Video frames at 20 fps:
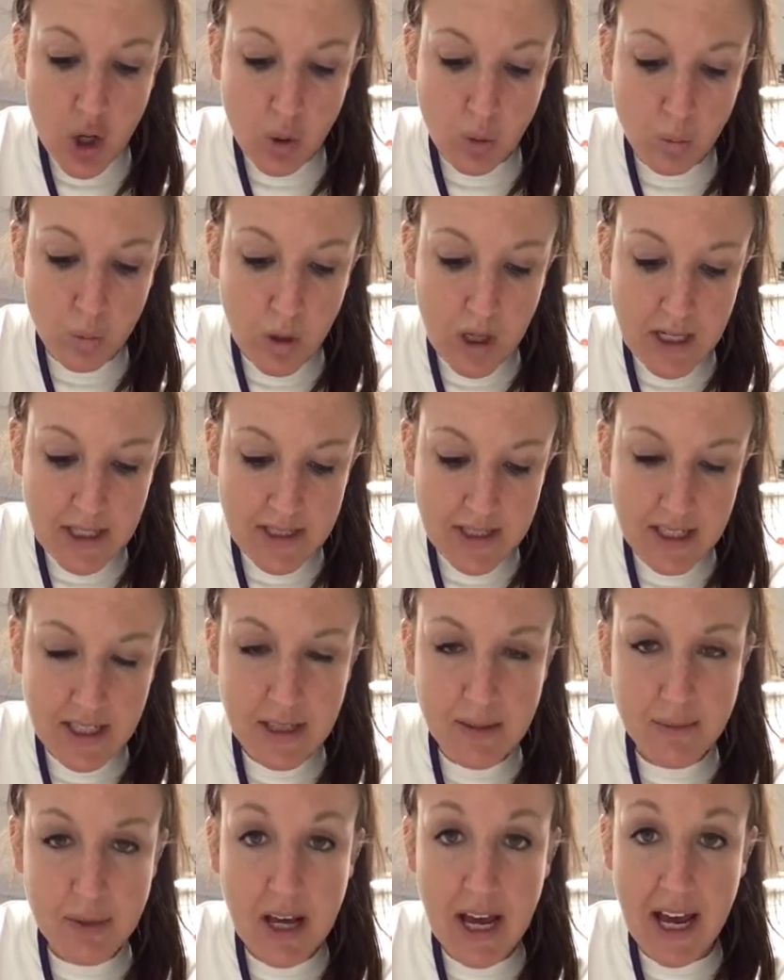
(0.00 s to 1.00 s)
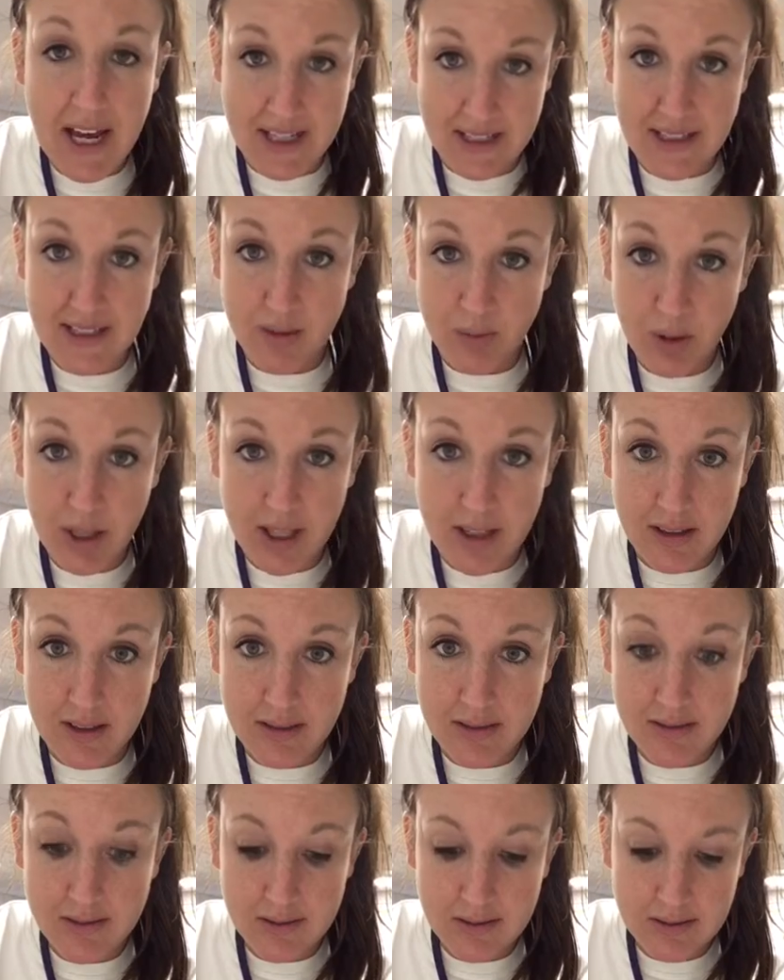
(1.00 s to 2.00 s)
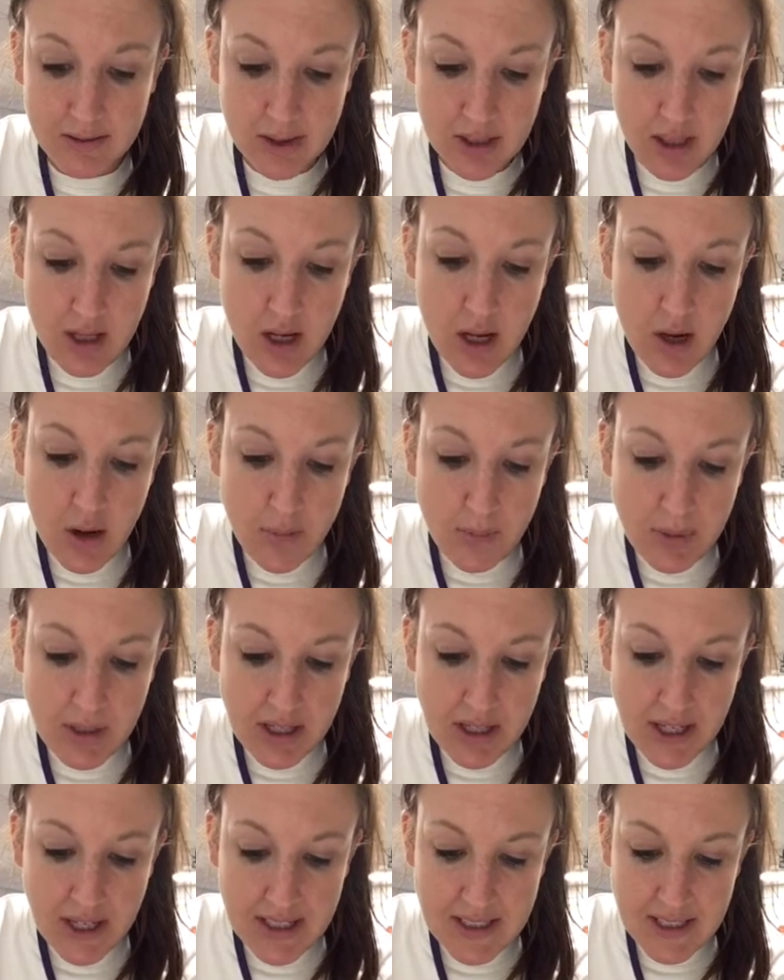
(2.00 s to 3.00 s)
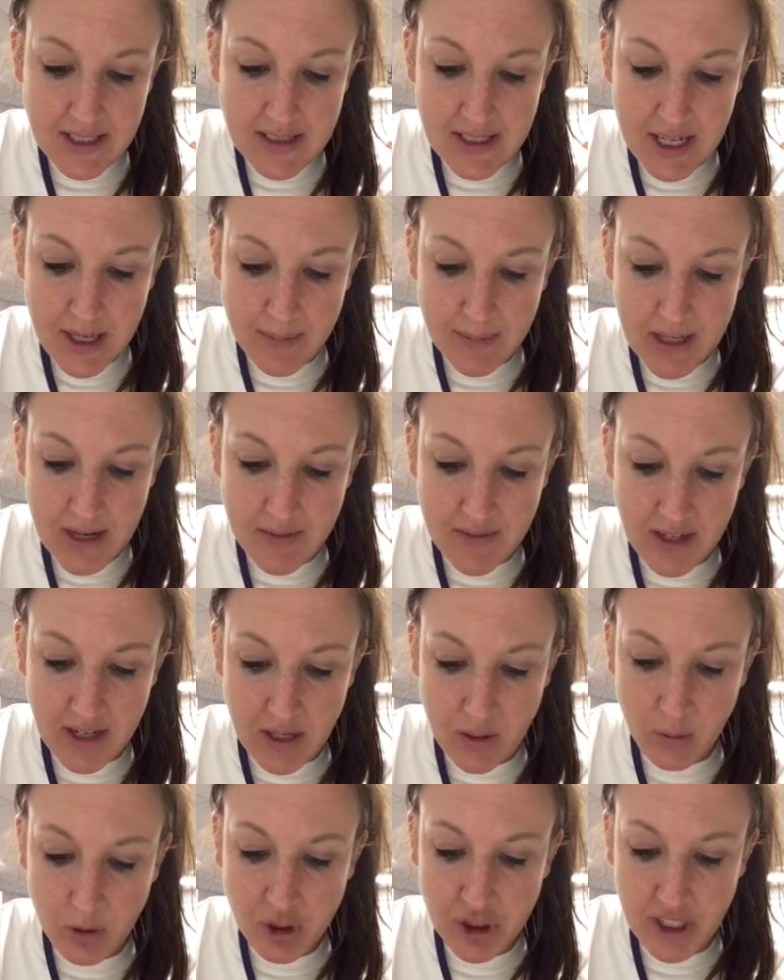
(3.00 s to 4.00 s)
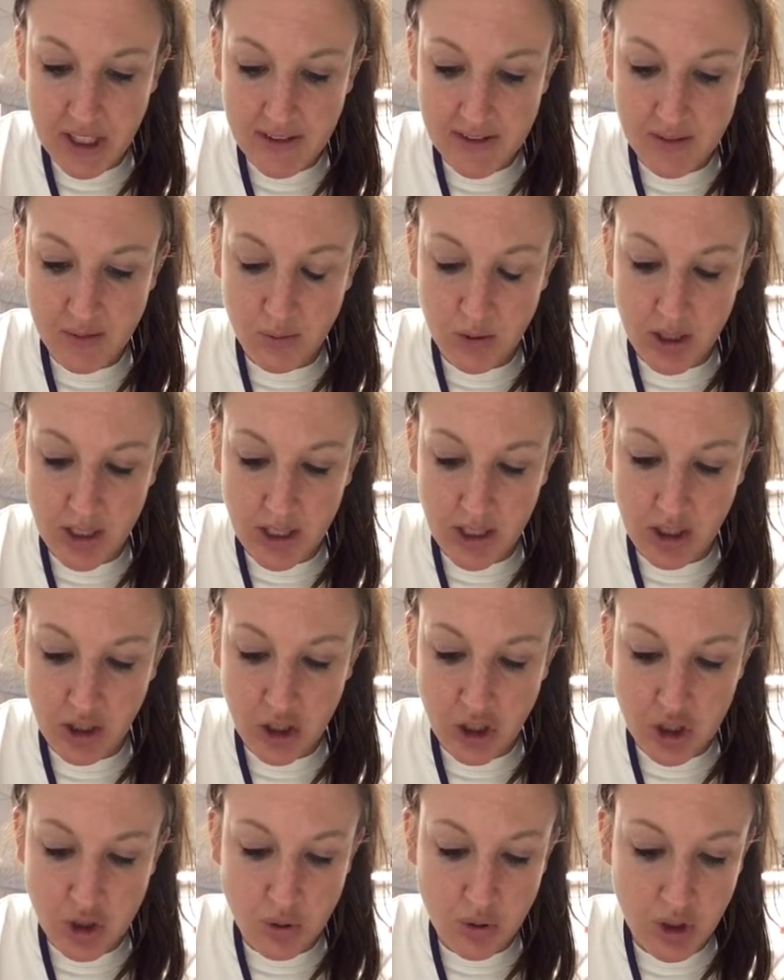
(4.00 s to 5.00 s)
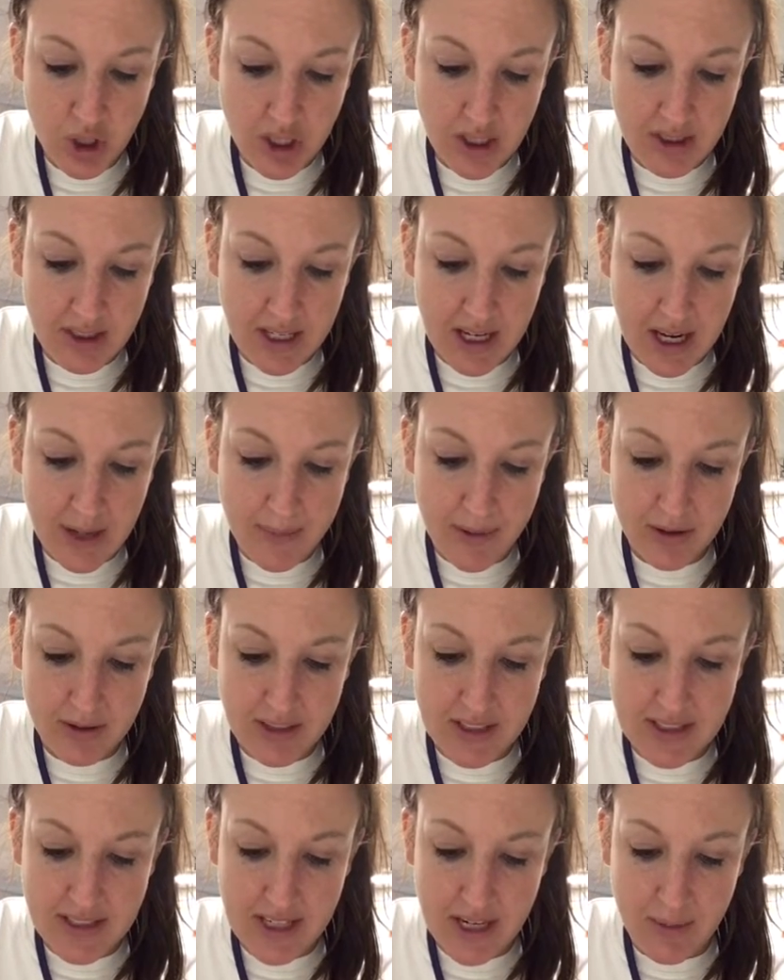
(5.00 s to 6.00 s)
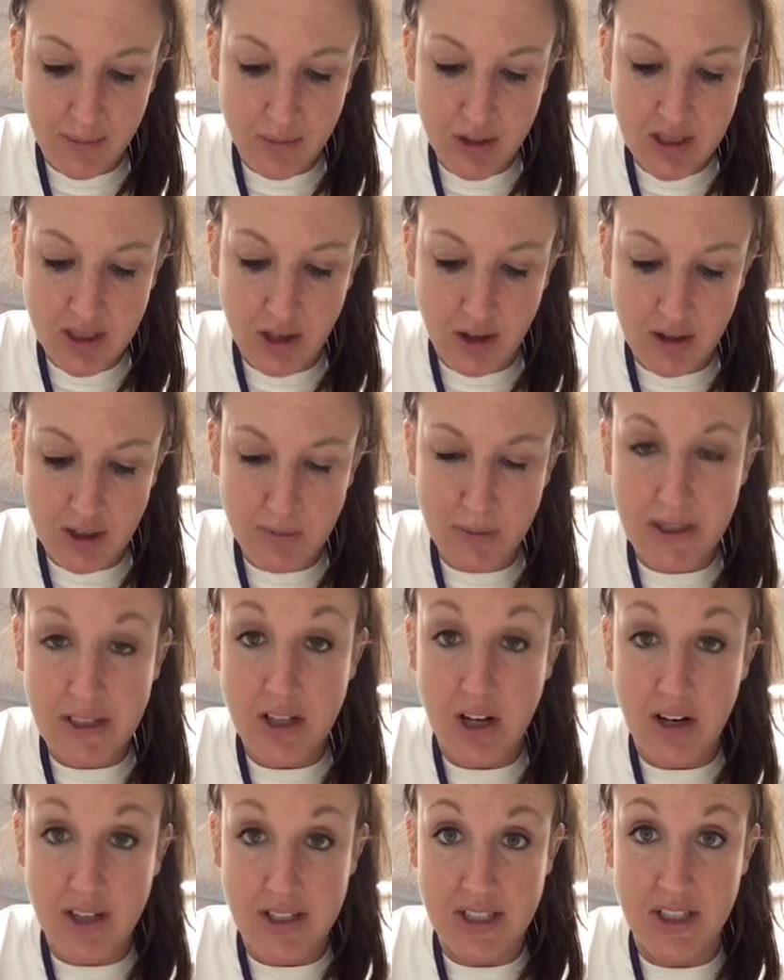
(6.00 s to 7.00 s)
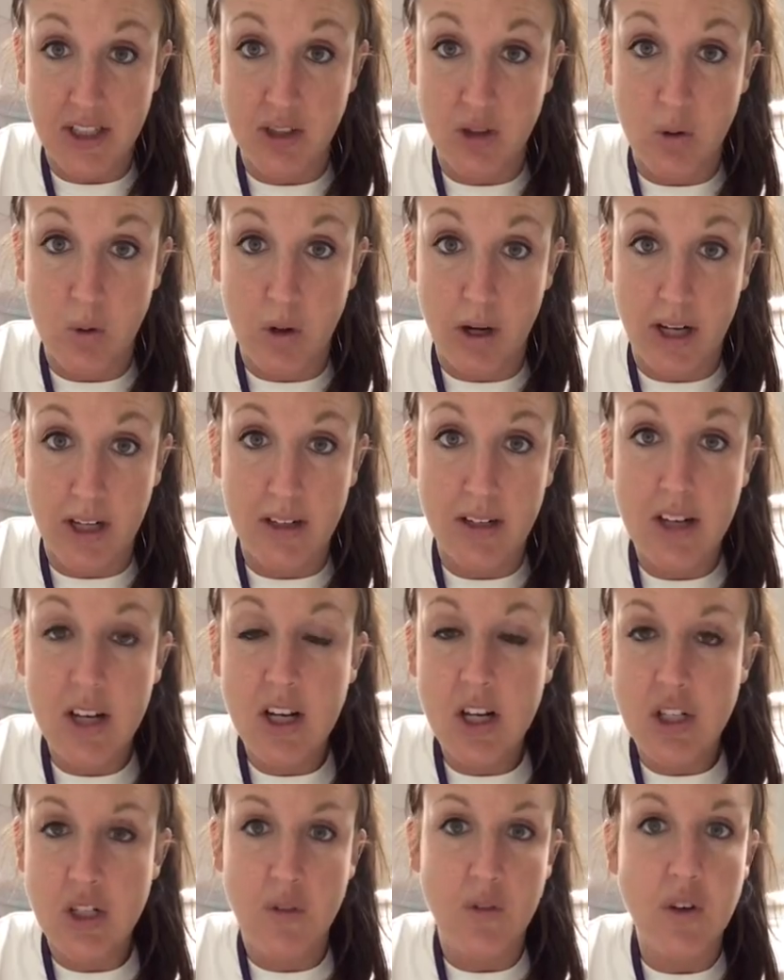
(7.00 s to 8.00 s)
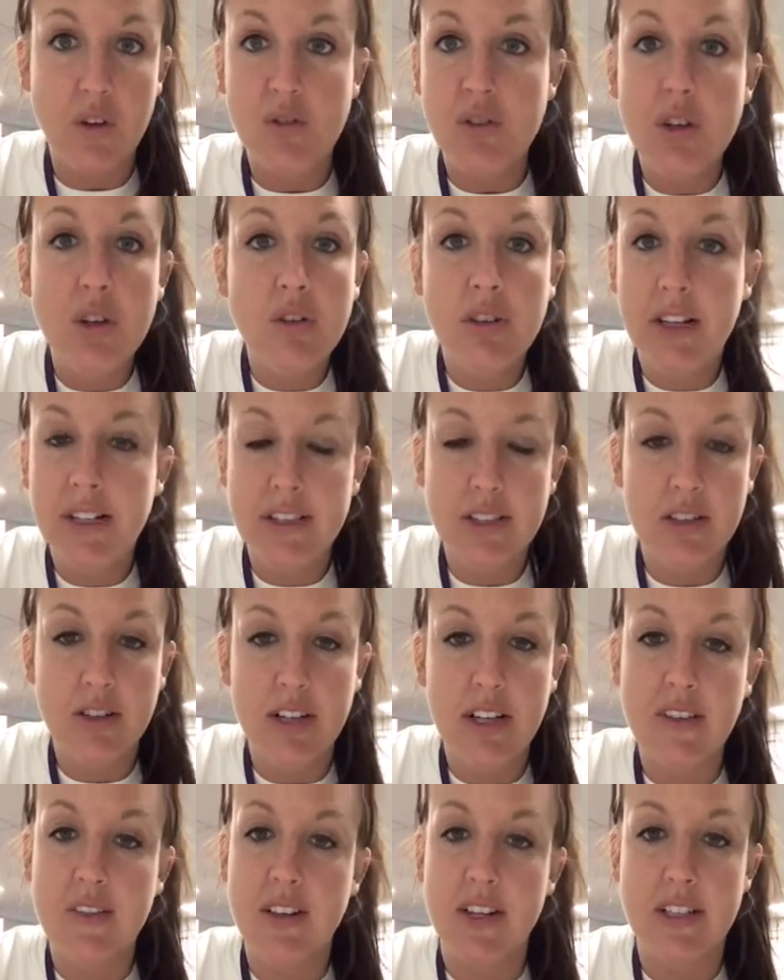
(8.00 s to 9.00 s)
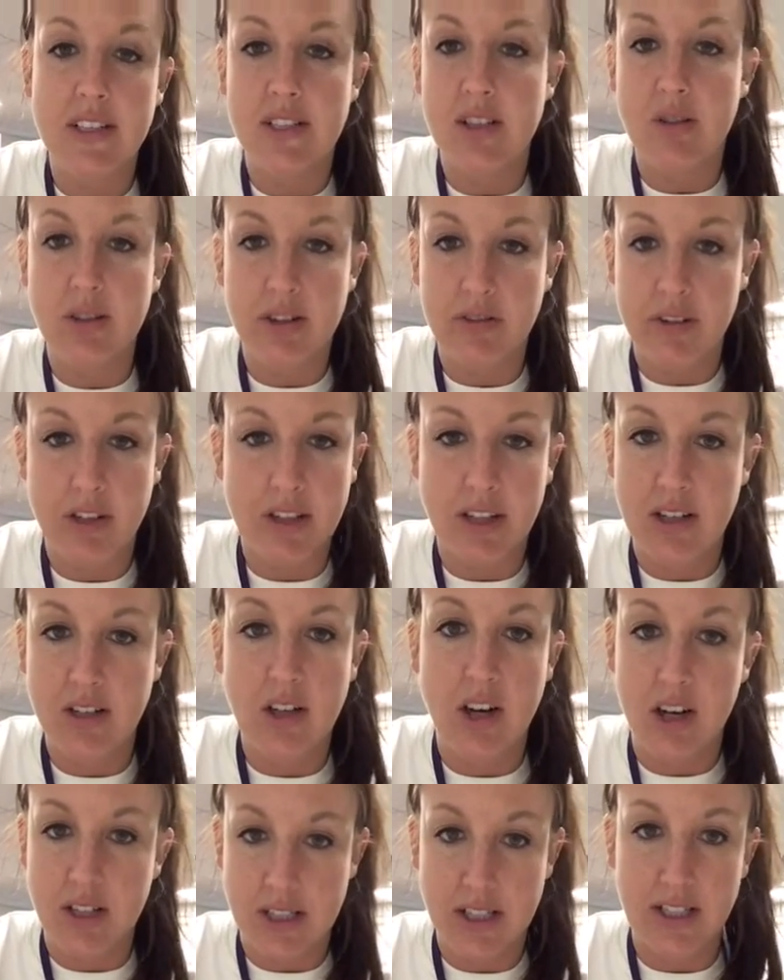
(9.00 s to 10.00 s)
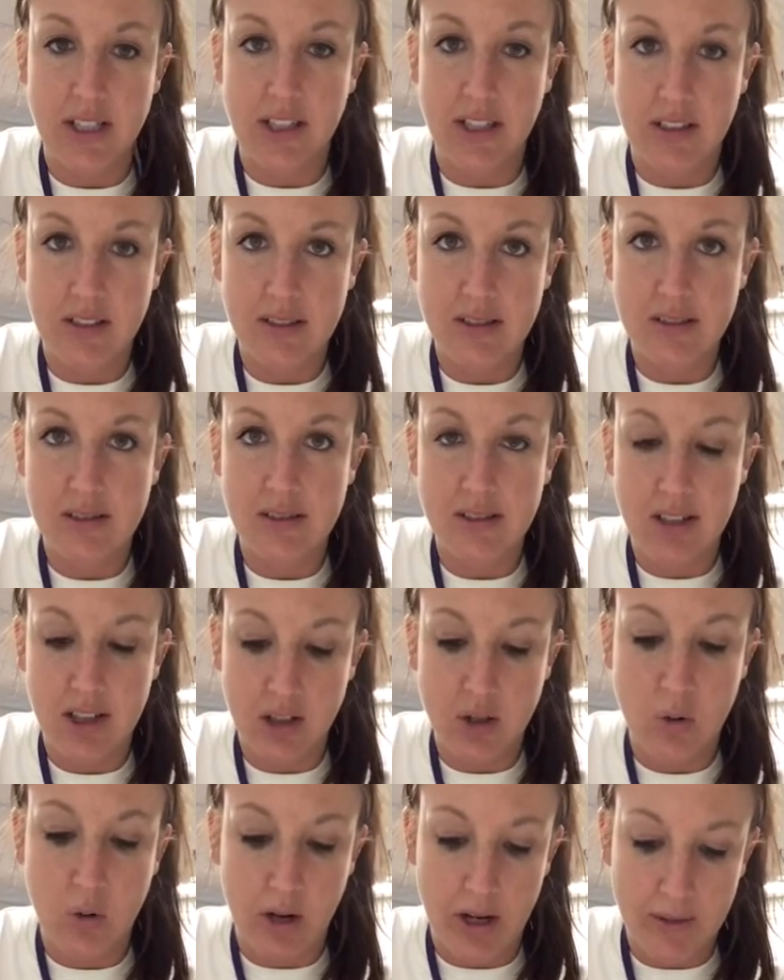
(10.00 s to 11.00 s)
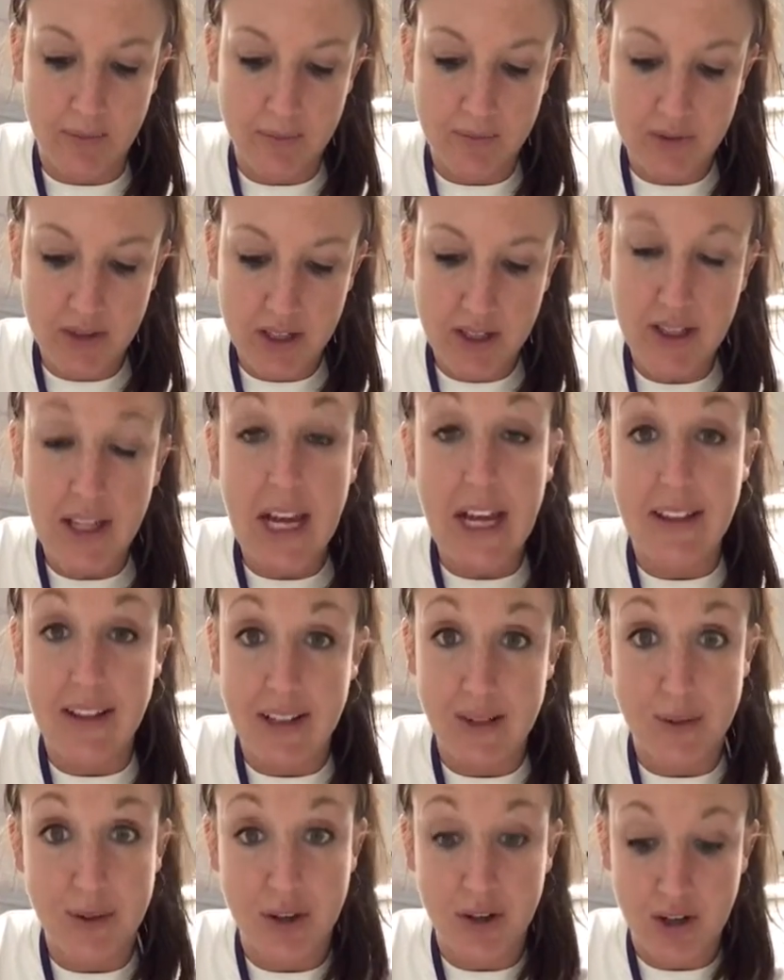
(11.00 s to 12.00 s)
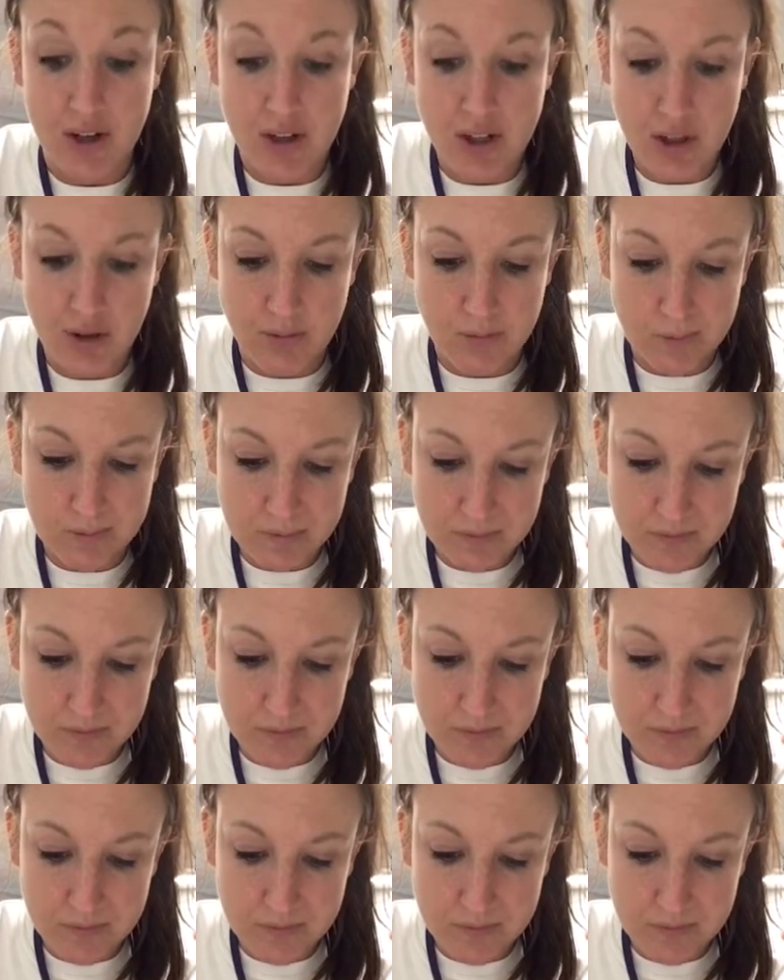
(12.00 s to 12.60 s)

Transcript: One team has to win. Because the teams have an equal chance of winning, you could get about the same results by tossing a coin. So if you have 2 things that are even, it's no different than tossing a coin. And that's what you're going to do.